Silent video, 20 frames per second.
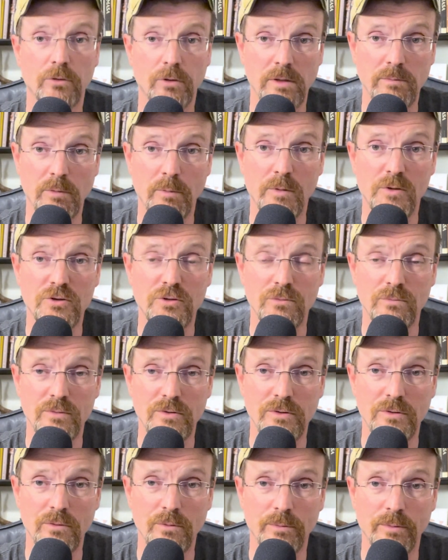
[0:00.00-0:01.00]
of mushroom
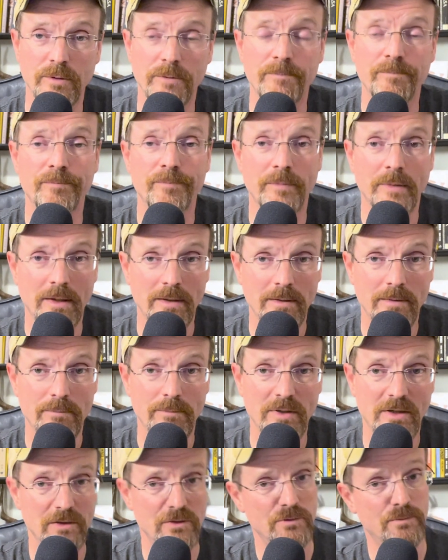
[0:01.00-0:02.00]
soup.
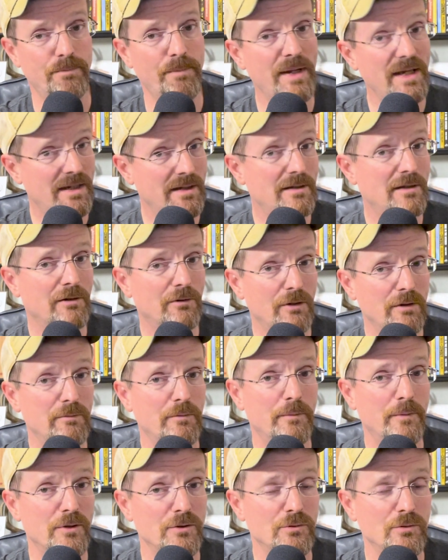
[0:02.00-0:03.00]
Because bacon and cream
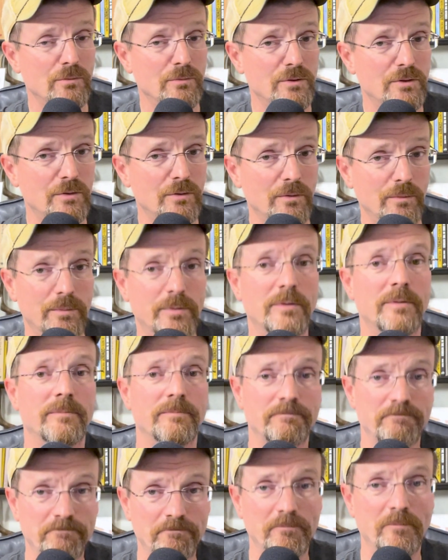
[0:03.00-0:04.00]
of mushroom soup,
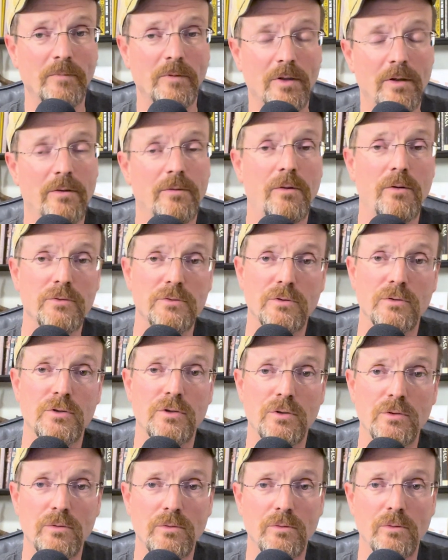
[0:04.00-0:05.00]
those are
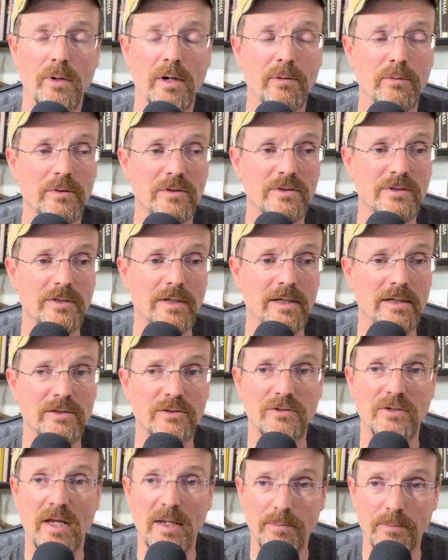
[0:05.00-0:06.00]
two, I would say,
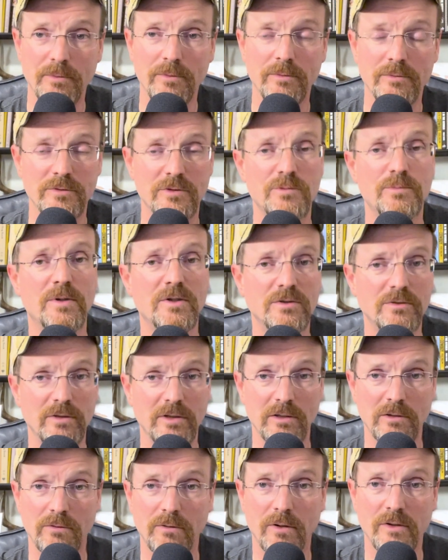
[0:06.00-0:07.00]
staples, especially
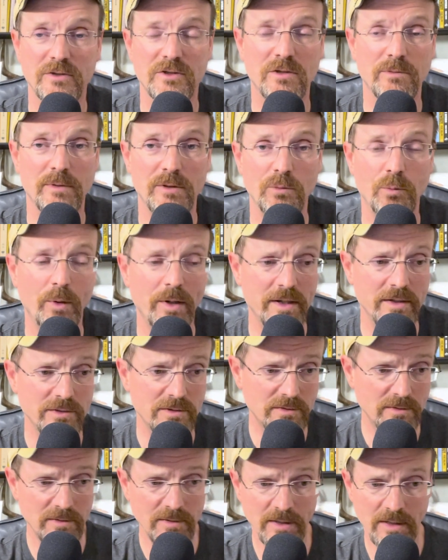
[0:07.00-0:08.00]
across the
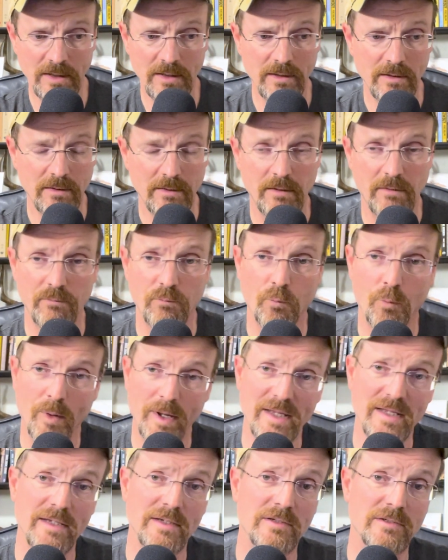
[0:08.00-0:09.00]
Midwest, of
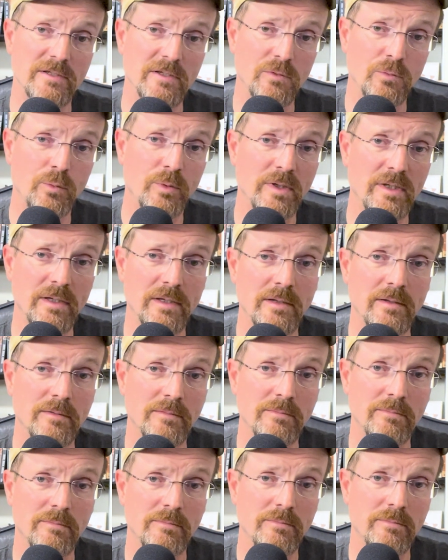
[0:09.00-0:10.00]
ways that we
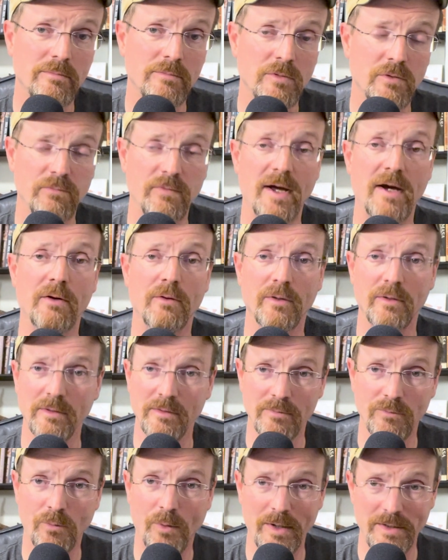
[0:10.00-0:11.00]
devour
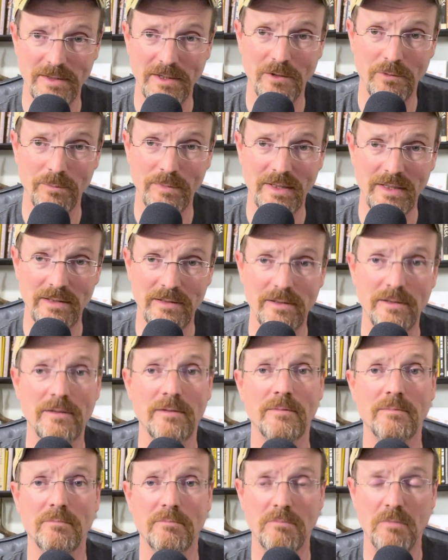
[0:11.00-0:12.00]
whitetail meat
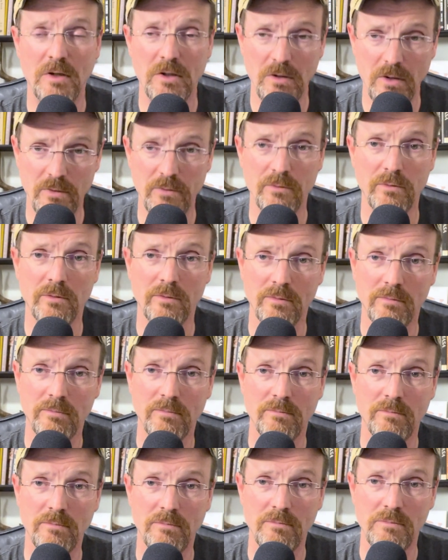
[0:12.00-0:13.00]
and other,
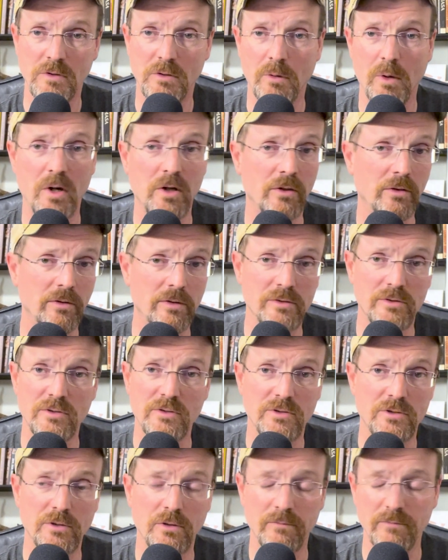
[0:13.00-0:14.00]
ungulates
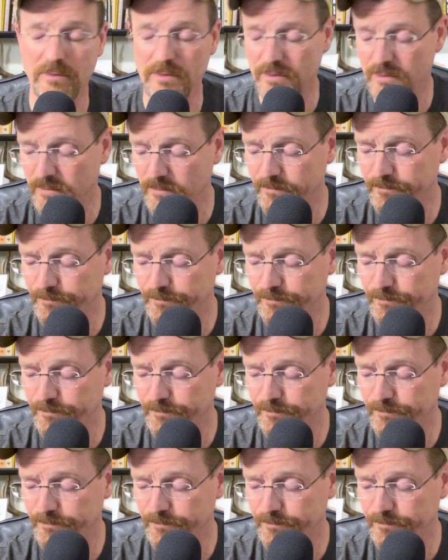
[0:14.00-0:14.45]
and cervids.